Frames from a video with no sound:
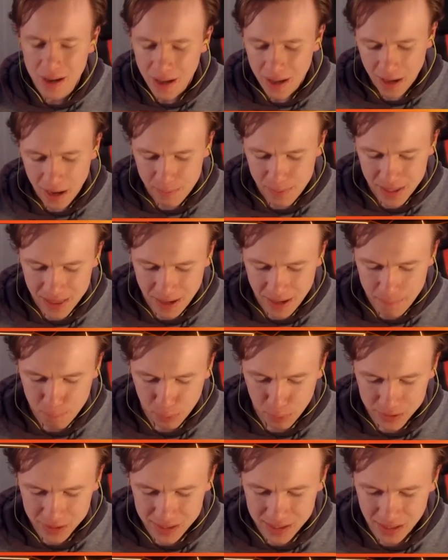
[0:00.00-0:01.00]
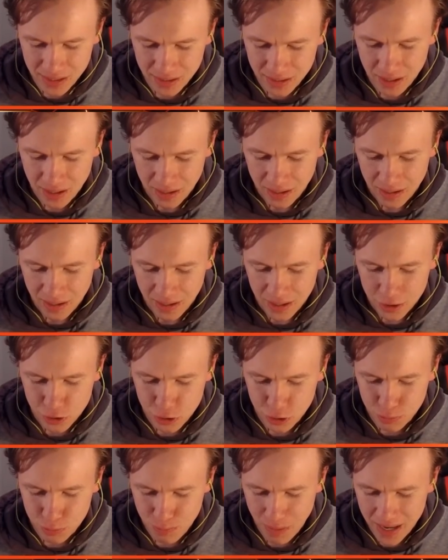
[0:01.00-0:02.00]
I mean, that Blizzard it's
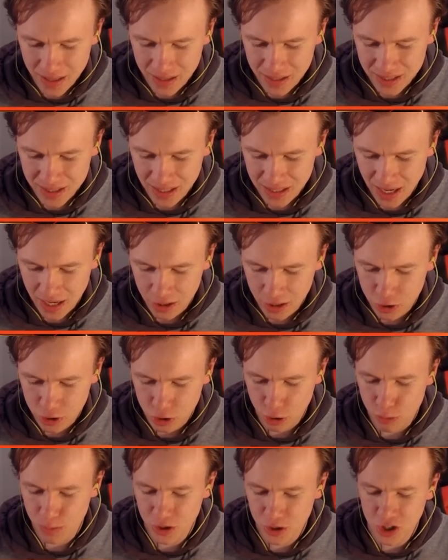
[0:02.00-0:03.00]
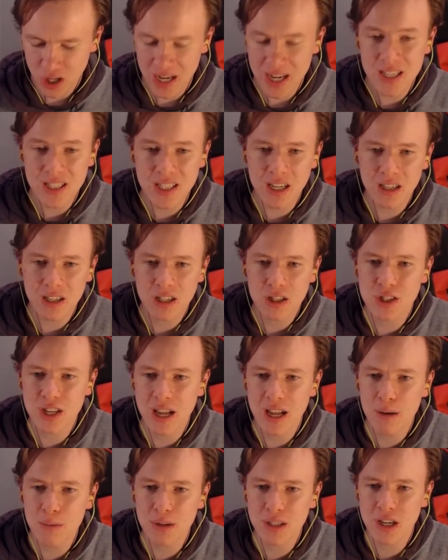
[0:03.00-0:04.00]
just made this attack so much easier because
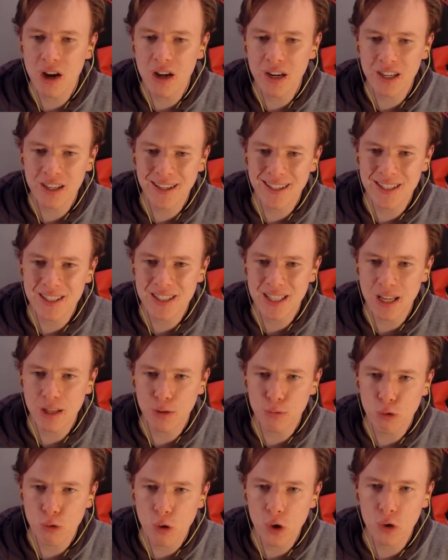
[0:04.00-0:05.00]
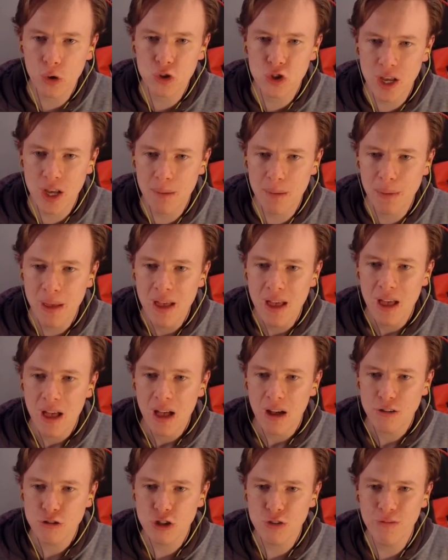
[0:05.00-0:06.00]
now we're kind of going to see the Royal Champ
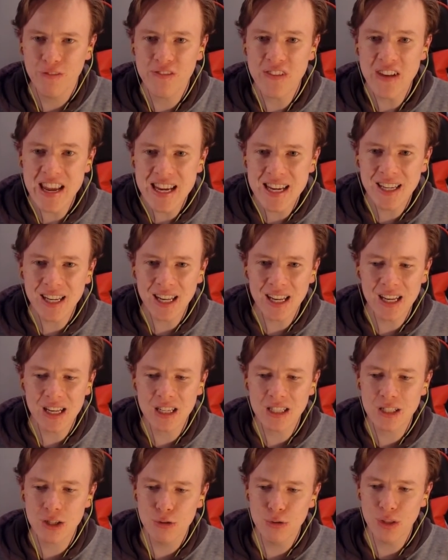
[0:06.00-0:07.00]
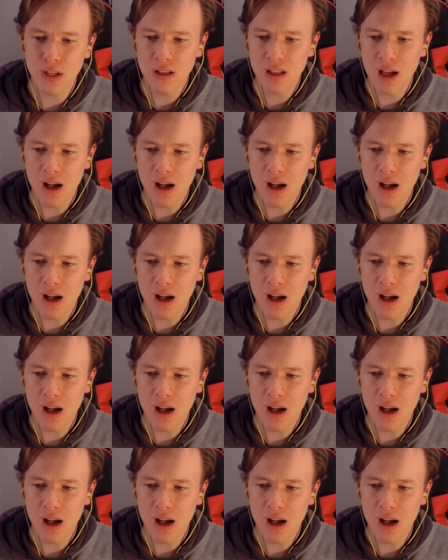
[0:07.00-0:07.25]
feed into the